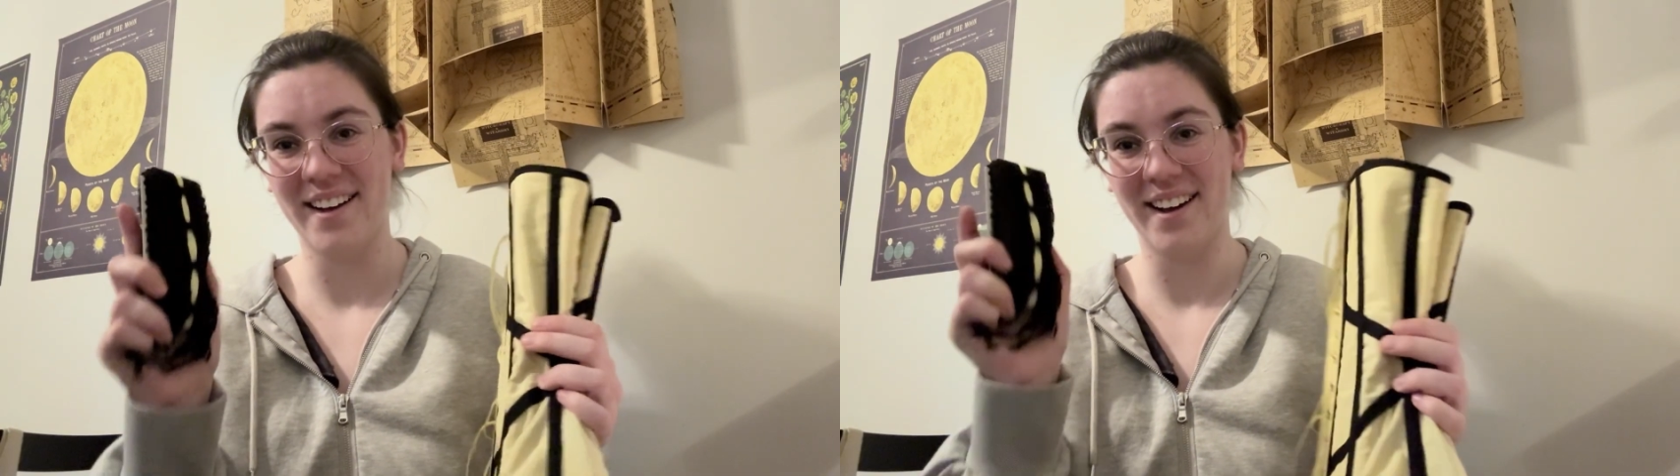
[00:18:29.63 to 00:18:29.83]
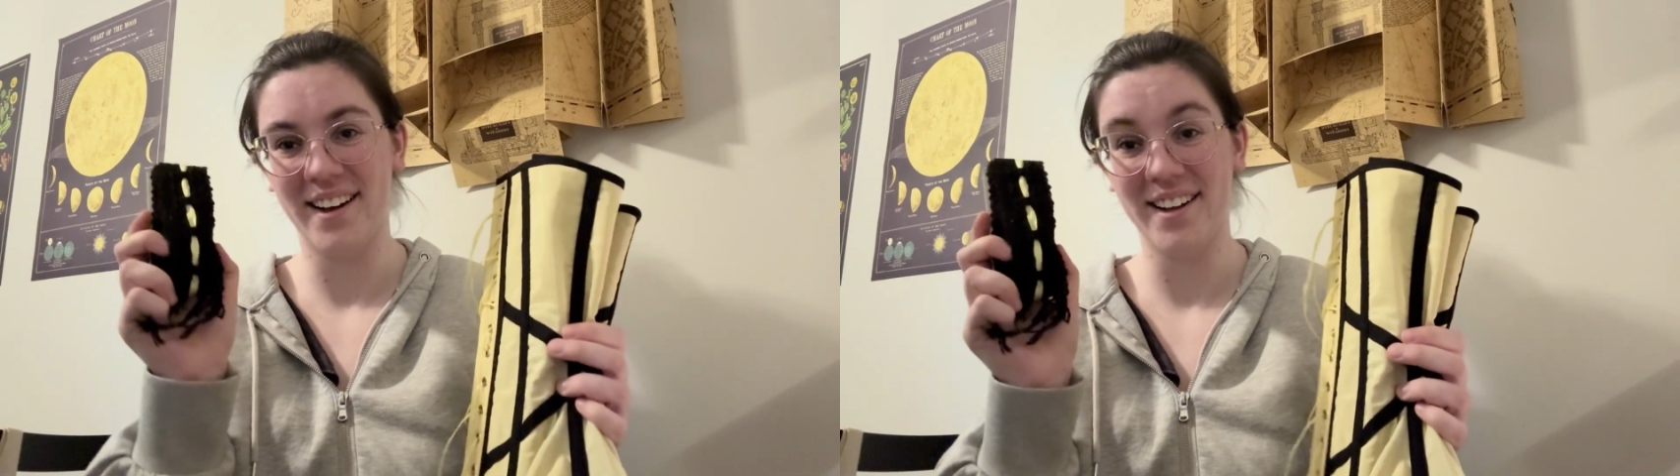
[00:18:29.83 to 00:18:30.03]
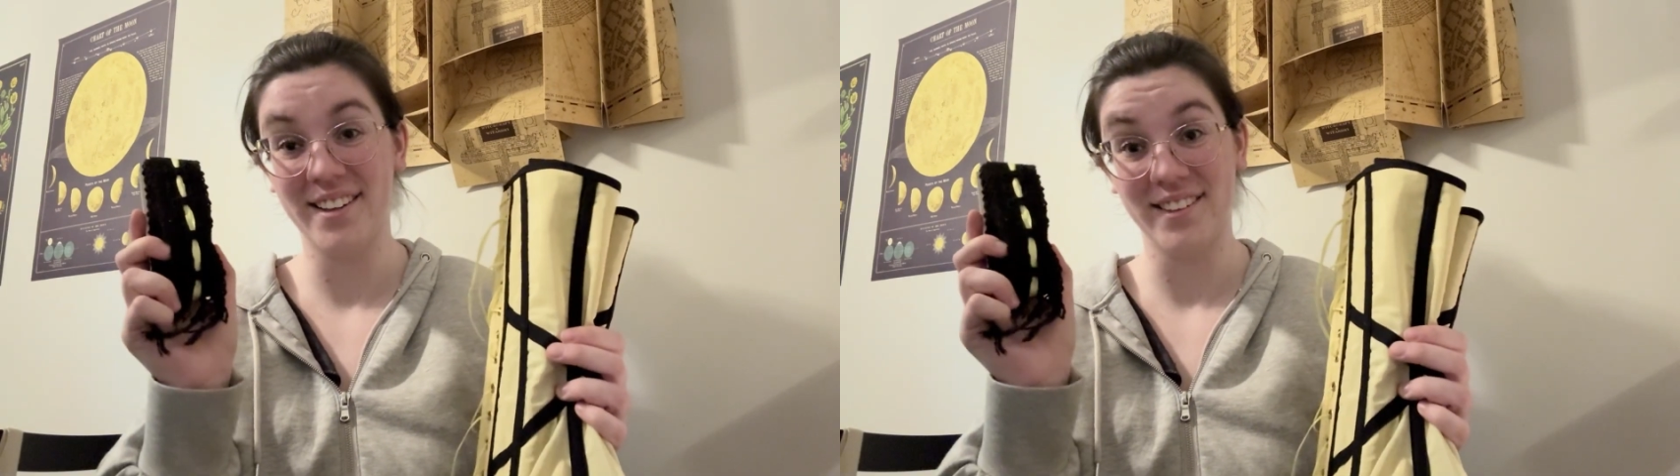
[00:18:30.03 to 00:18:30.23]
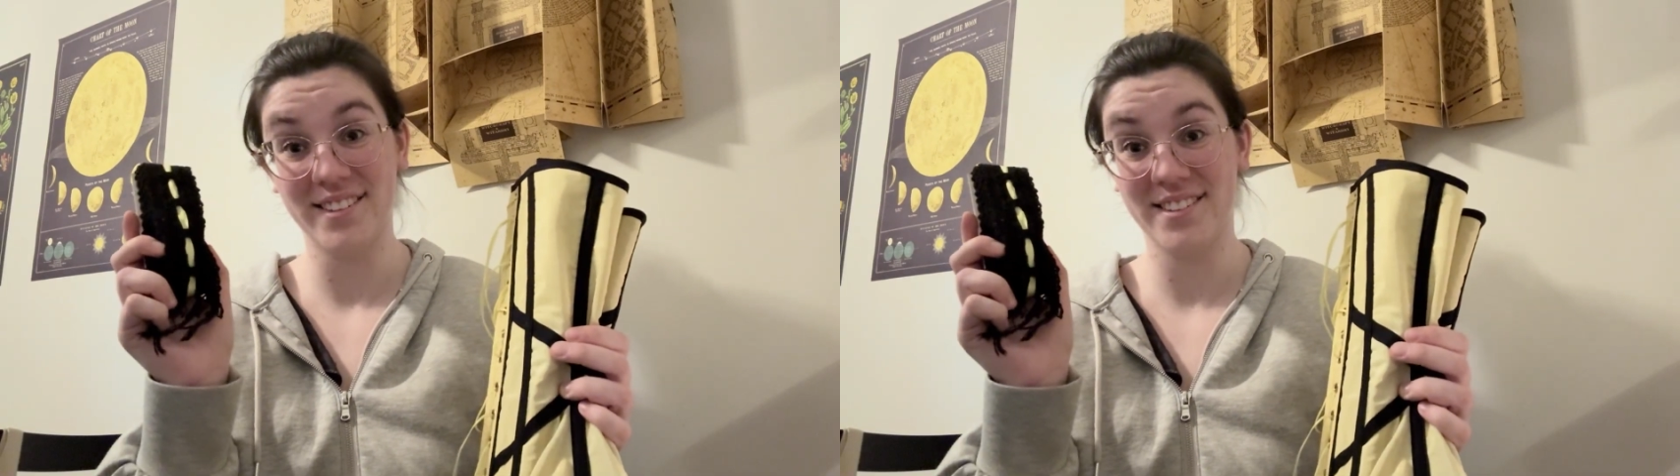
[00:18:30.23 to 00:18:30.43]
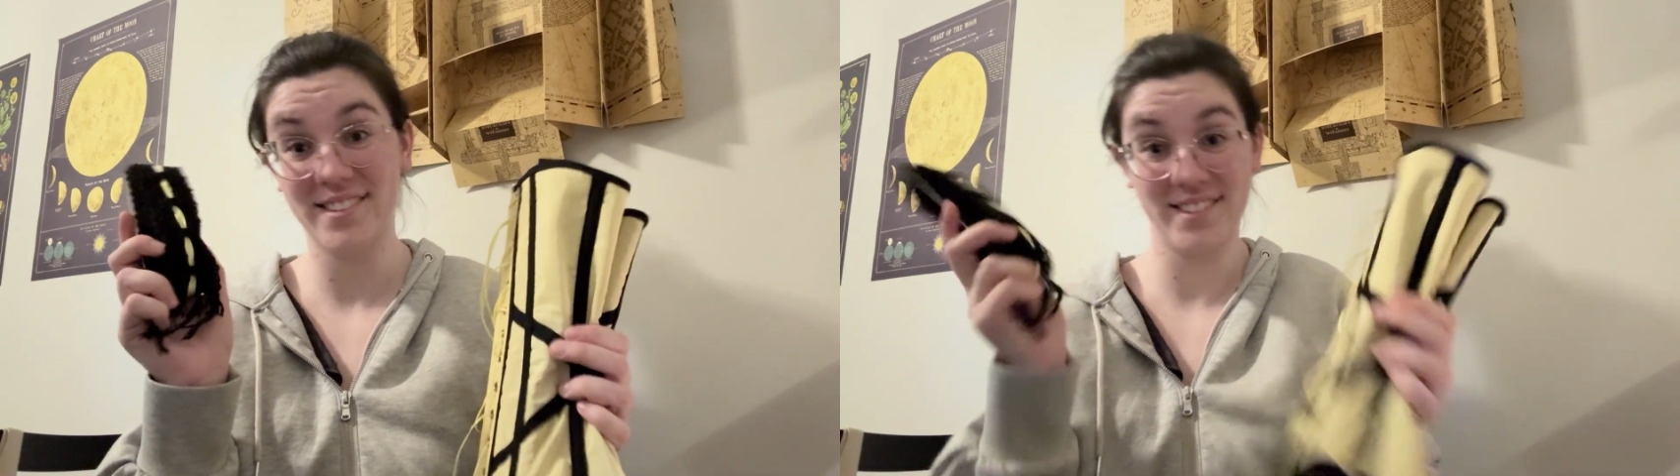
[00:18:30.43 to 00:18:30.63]

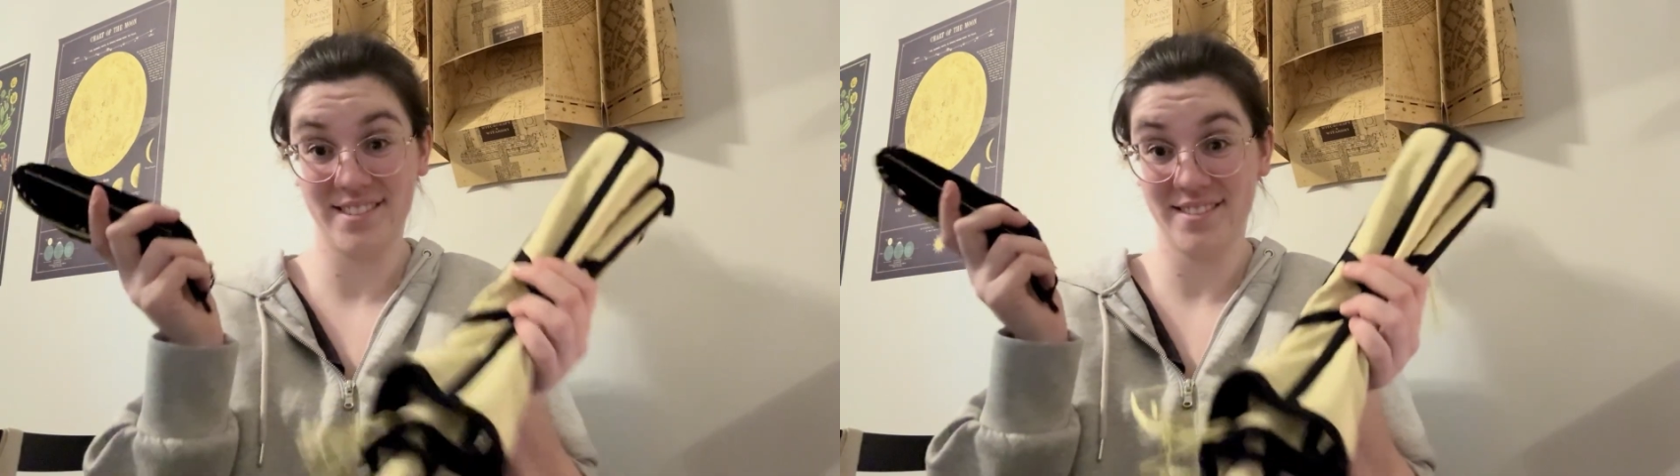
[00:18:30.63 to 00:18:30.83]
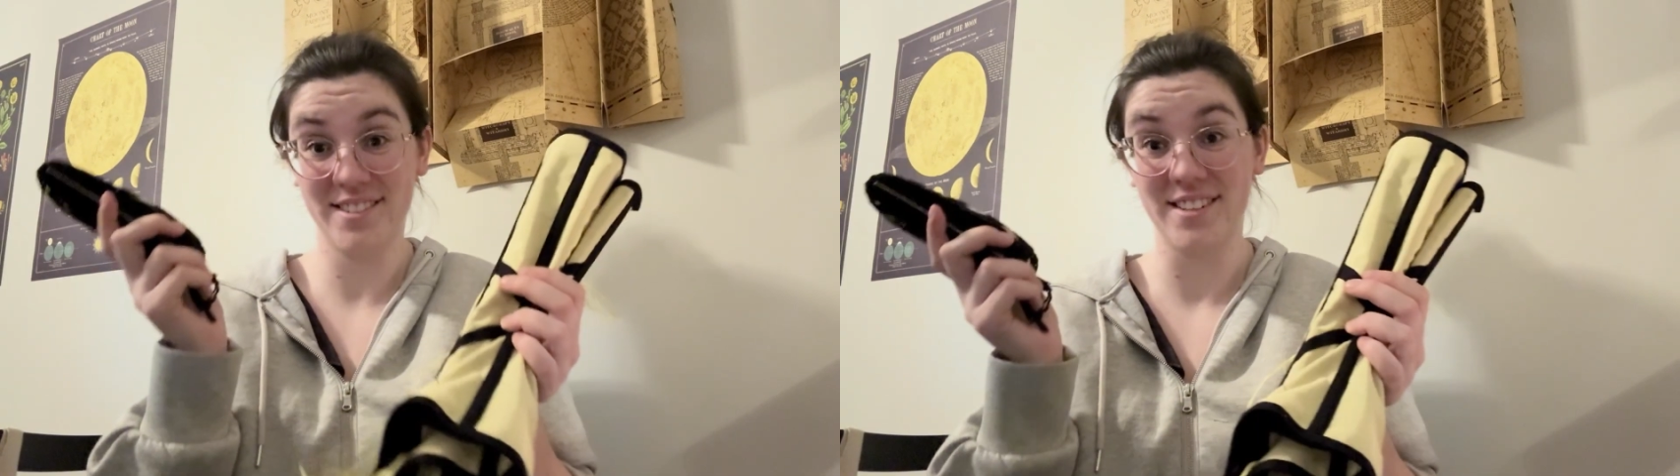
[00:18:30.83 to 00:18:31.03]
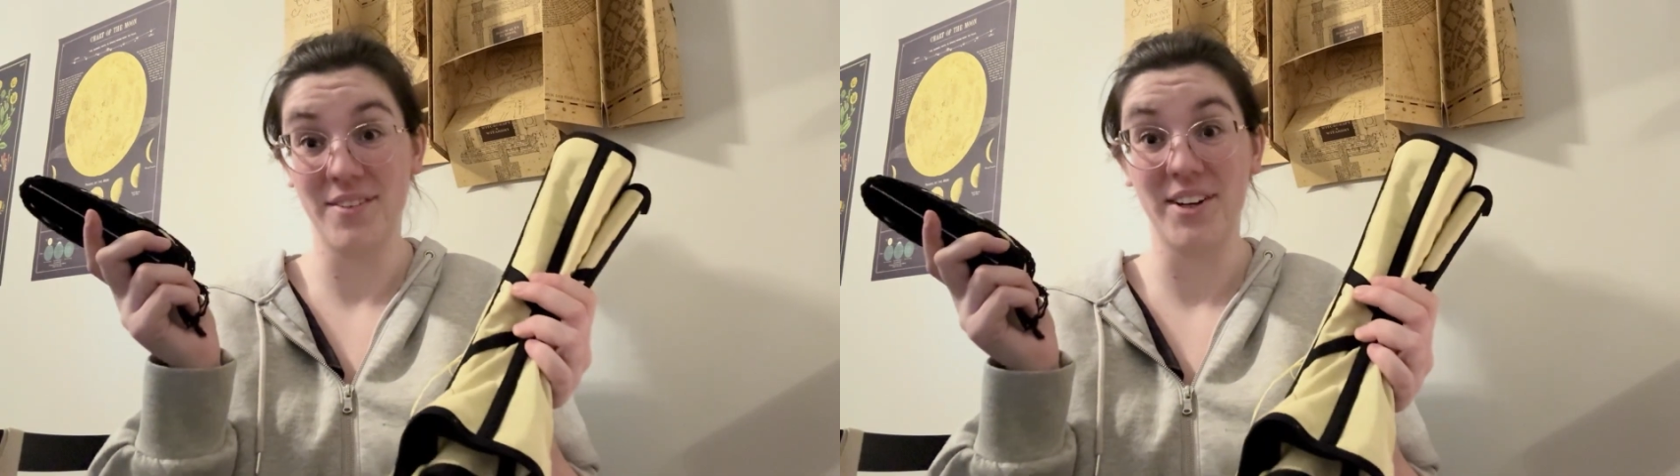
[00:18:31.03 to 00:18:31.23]
let's see